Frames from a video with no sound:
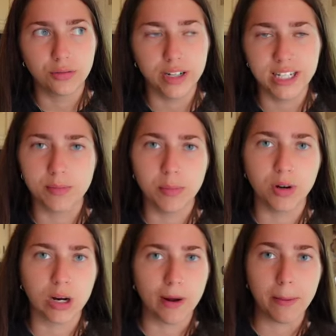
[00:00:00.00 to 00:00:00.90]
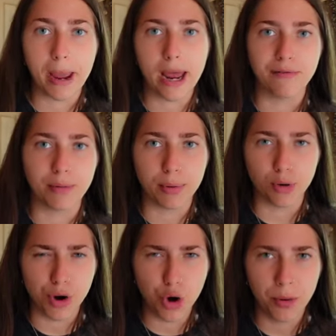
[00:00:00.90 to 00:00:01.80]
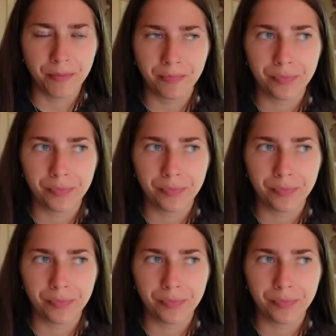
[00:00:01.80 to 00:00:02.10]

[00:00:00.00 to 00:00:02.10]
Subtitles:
reads him a book about a man from Peru.